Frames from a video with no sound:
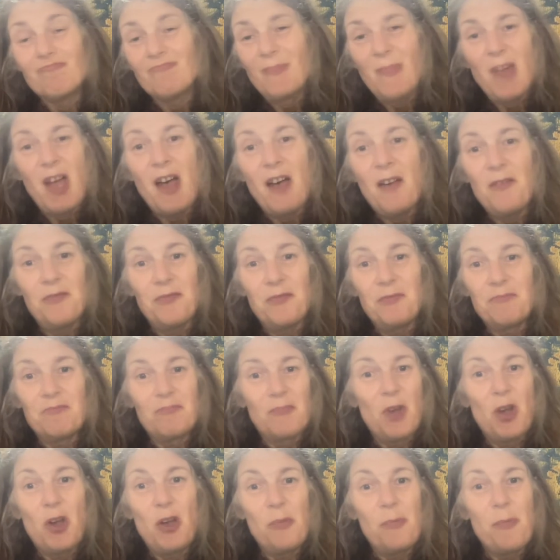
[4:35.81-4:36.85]
have
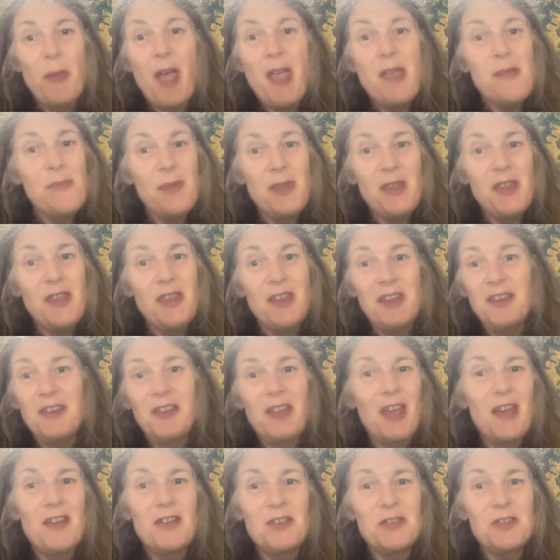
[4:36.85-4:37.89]
her baby in
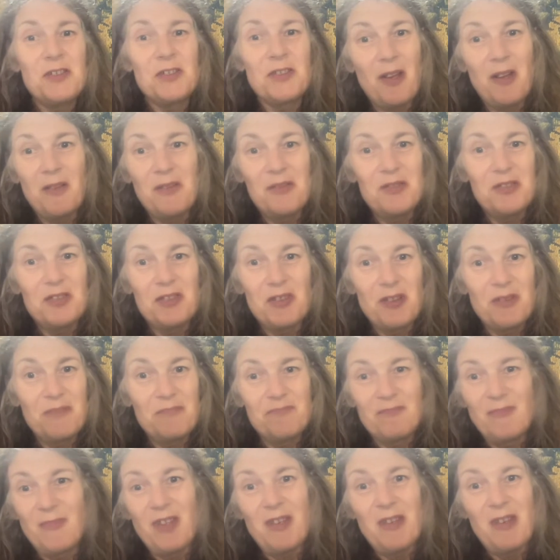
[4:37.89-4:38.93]
Canada
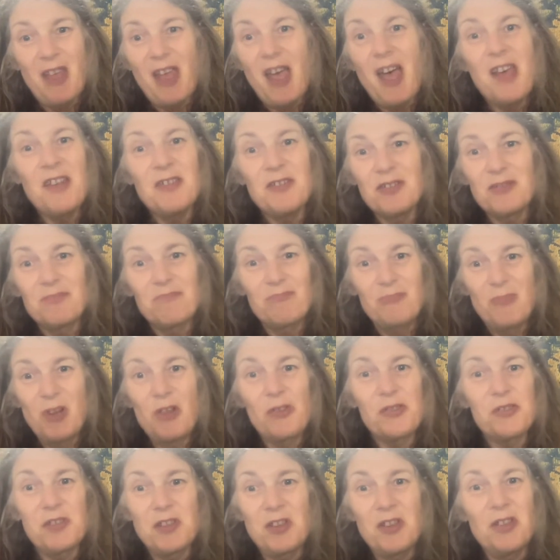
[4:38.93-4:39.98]
and
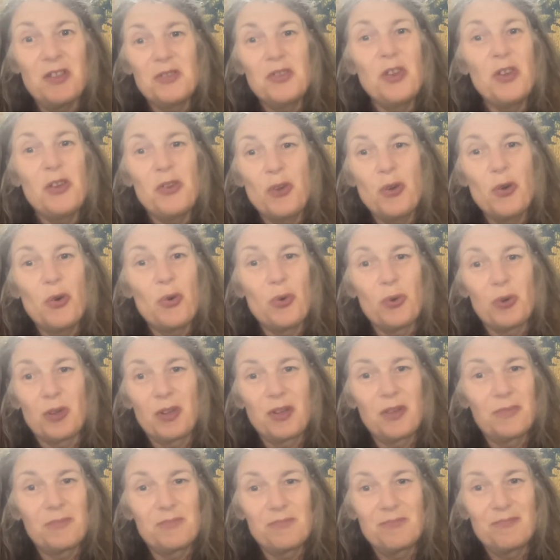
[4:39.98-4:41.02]
lost her New
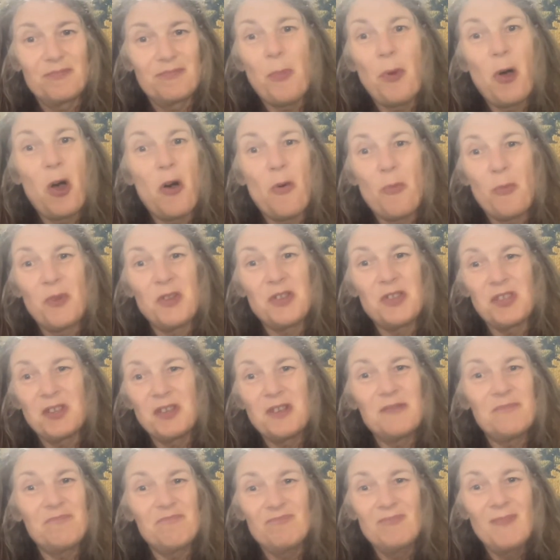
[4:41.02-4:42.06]
York apartment
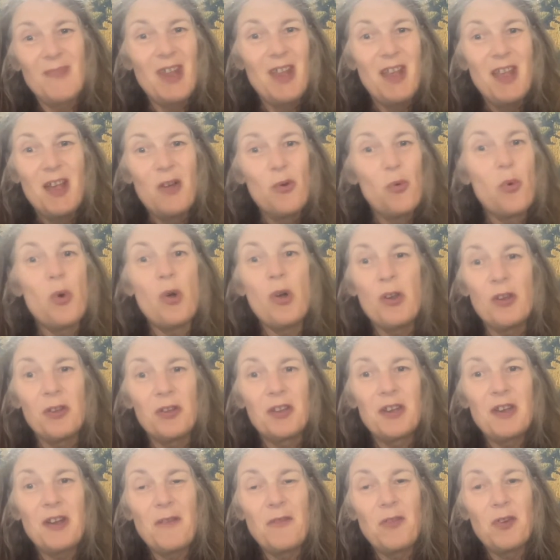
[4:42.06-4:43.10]
and
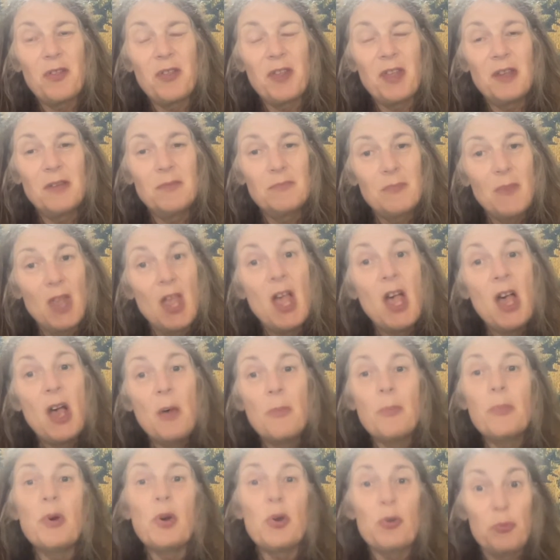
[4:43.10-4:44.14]
work and everything.
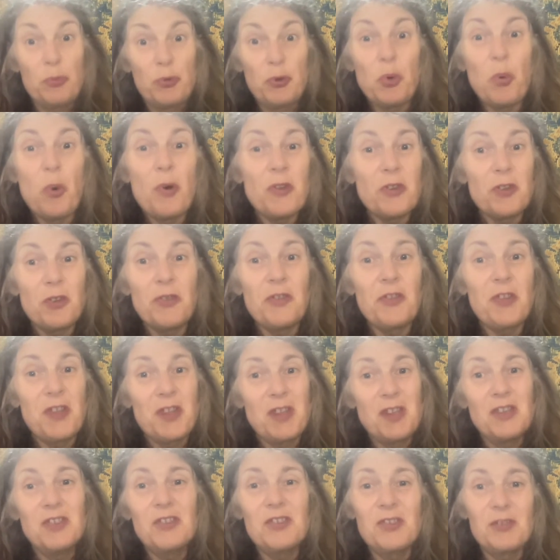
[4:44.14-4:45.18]
But the one good
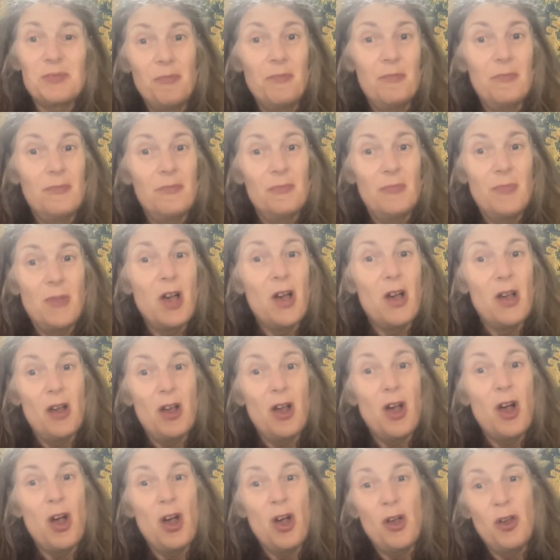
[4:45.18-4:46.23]
thing is
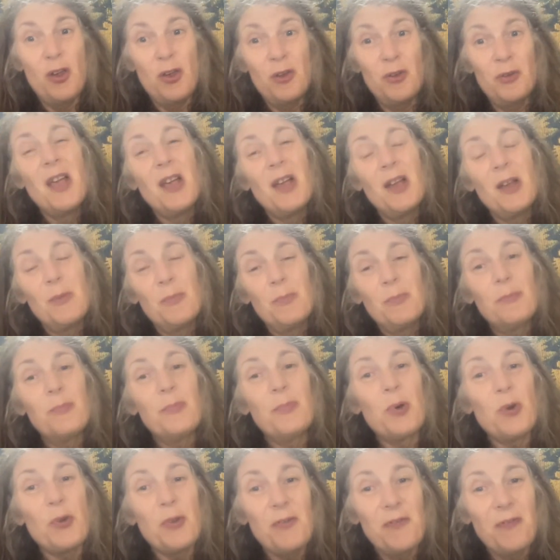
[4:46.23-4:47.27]
her
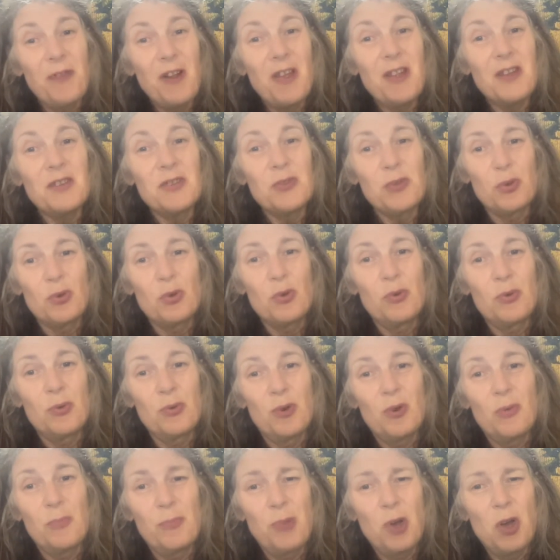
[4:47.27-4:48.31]
boyfriend or
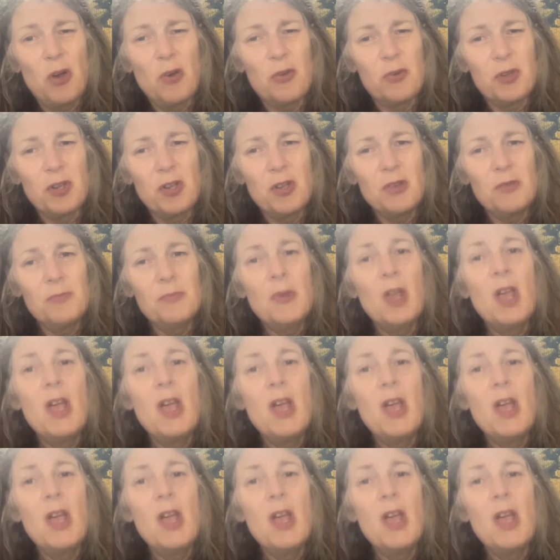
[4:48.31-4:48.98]
partner,